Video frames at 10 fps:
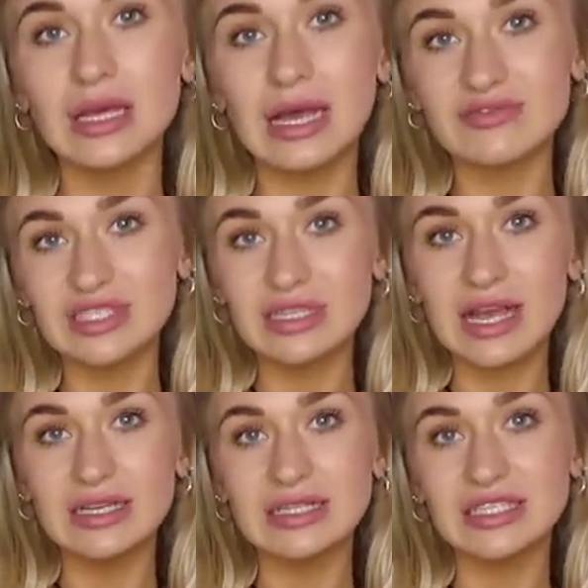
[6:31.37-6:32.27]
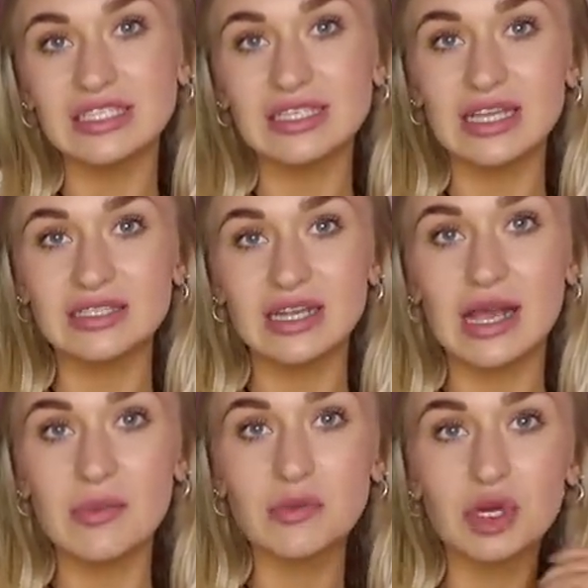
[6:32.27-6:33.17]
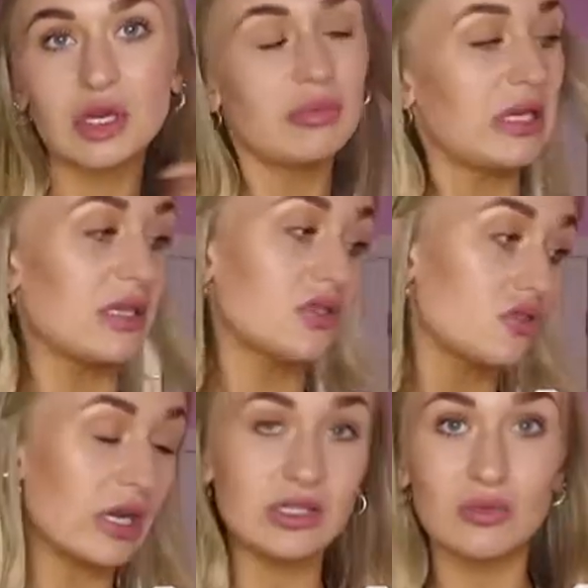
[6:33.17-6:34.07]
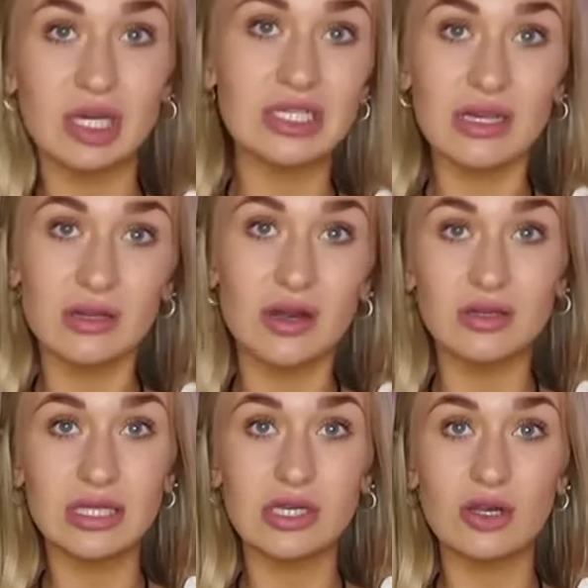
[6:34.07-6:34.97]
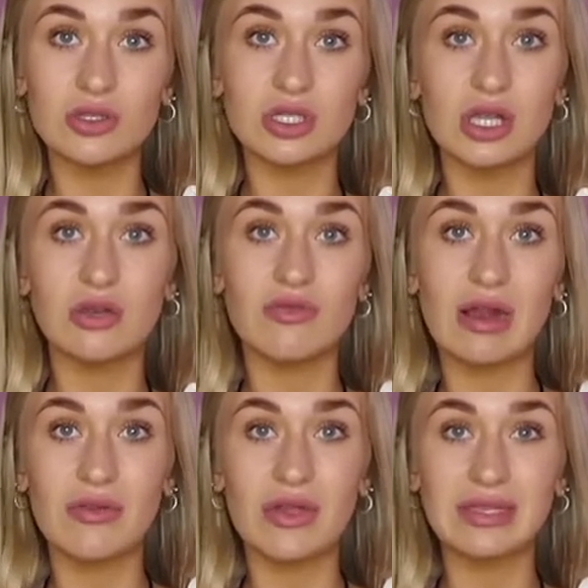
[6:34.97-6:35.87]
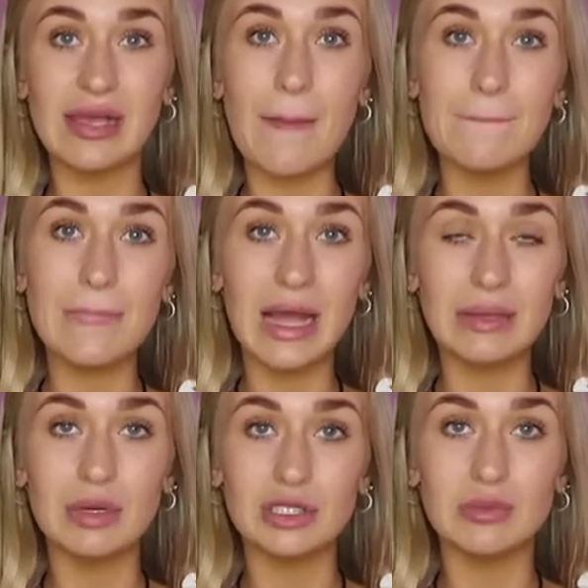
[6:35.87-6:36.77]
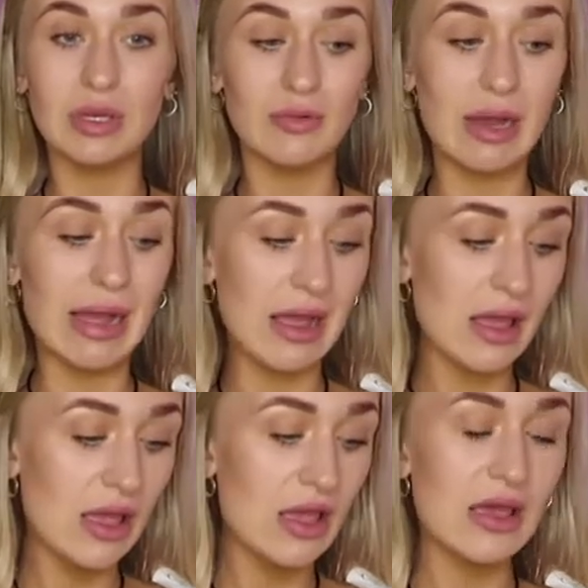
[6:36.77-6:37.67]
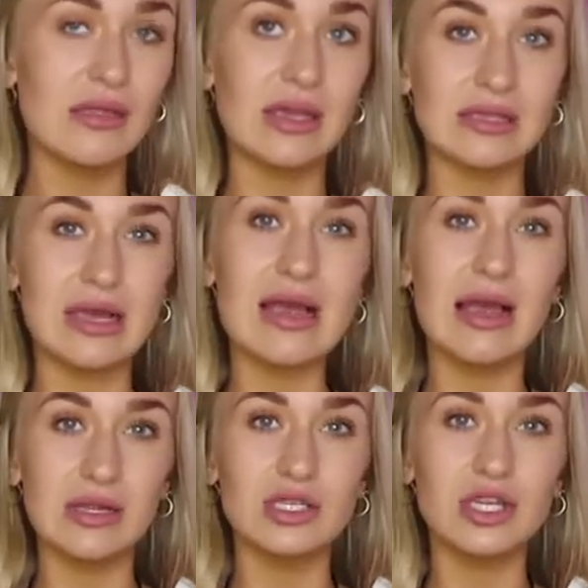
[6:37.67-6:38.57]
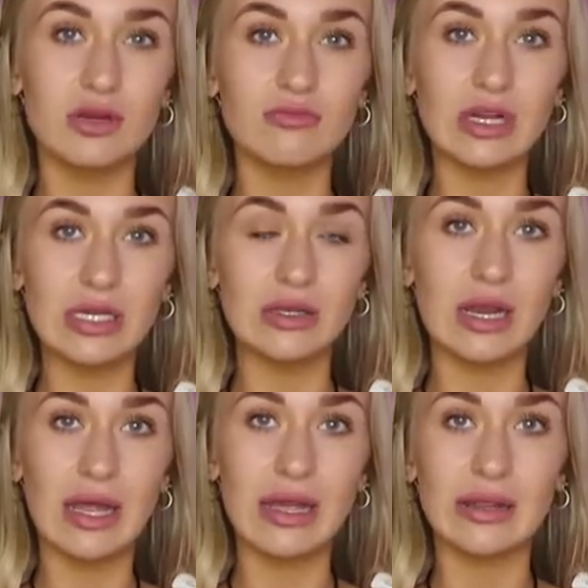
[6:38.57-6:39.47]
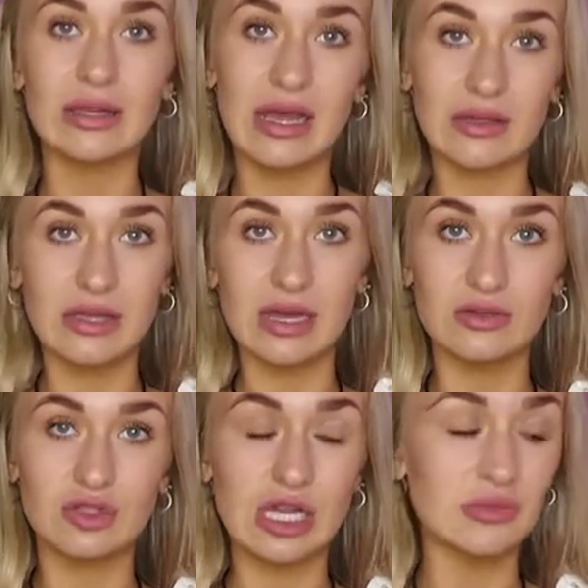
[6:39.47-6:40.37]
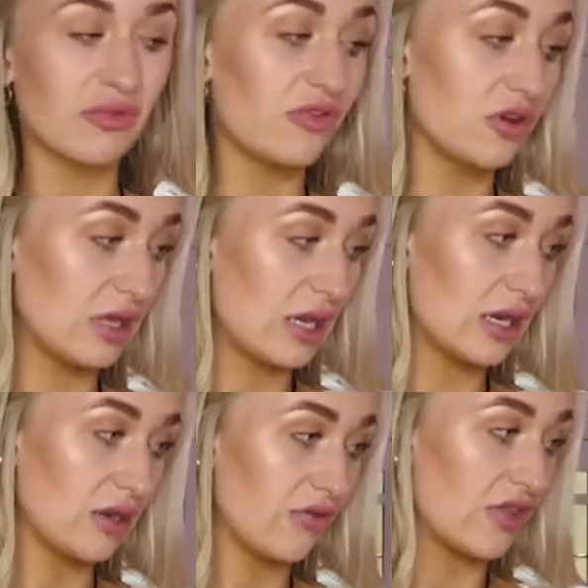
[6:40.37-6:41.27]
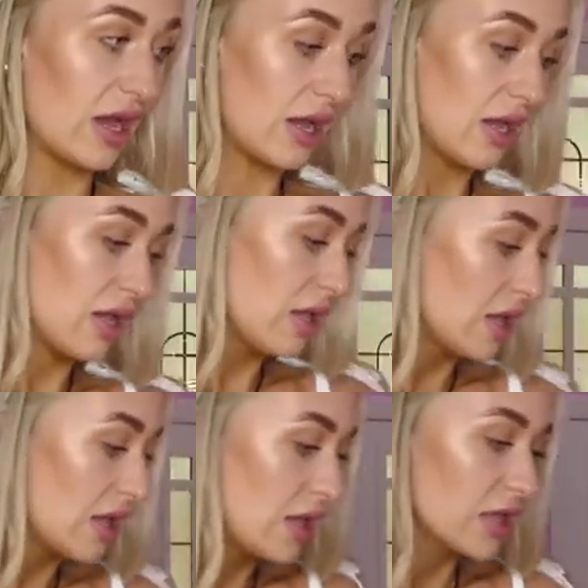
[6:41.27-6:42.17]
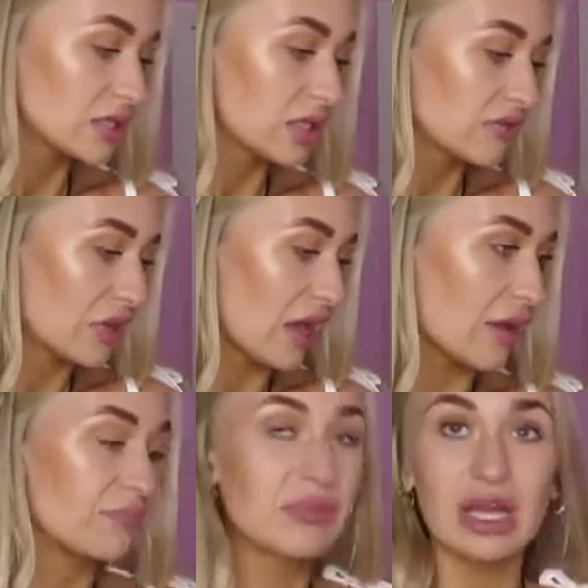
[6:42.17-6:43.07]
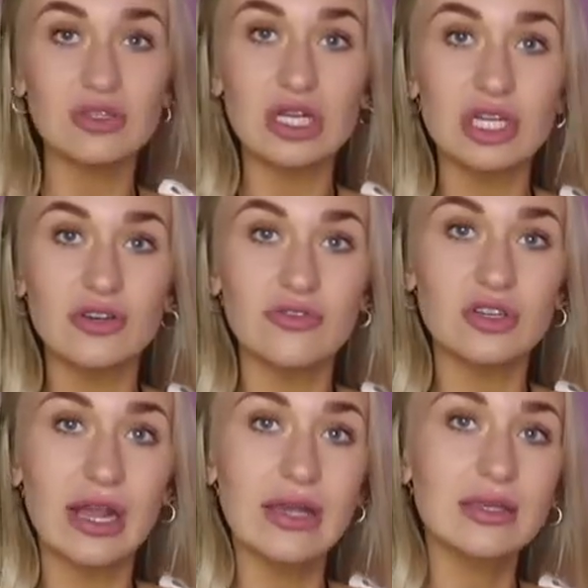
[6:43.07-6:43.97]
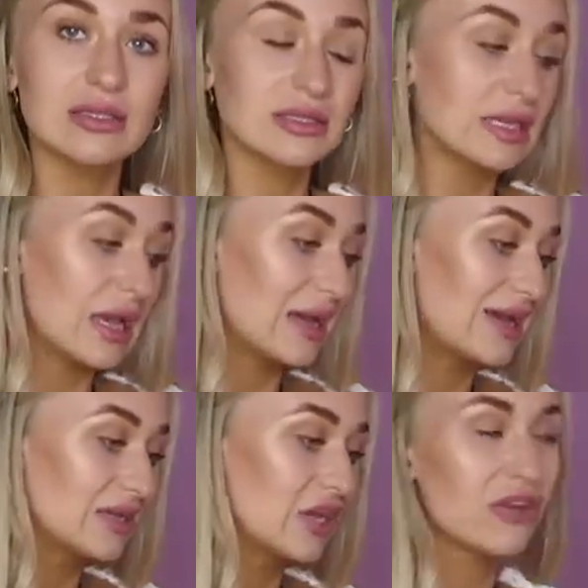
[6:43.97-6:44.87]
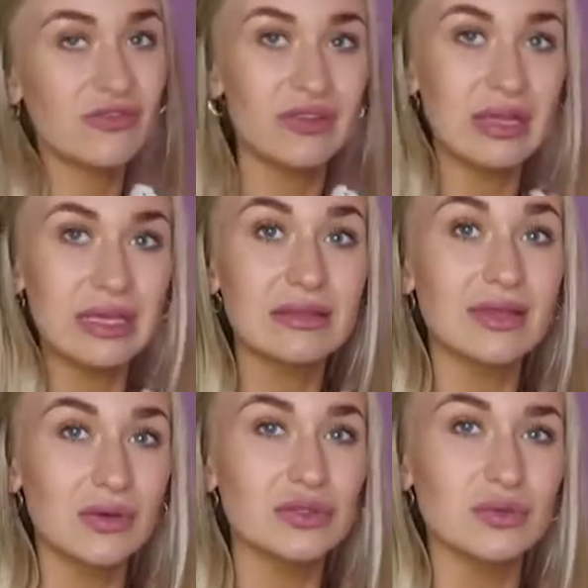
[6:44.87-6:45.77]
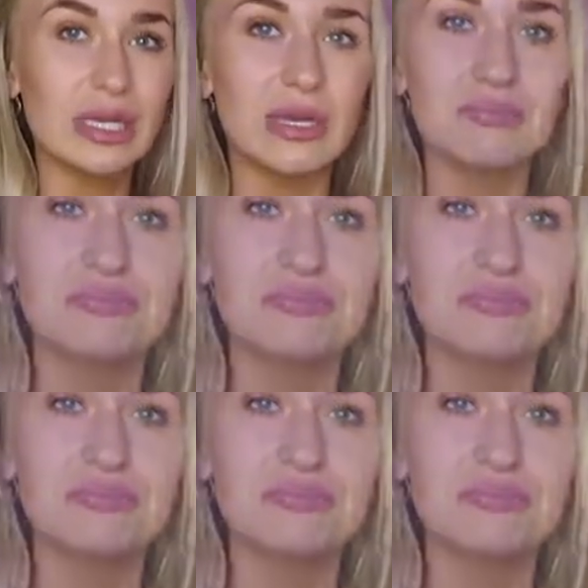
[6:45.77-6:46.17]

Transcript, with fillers: I've decided this time I'm going to be strict on what I take on holiday, not just a load of random things that I might possibly wear. Things that I actually know I'm really going to like, like that dress before then, I love that. So yeah, I'll try another dress and hopefully that one's a winner.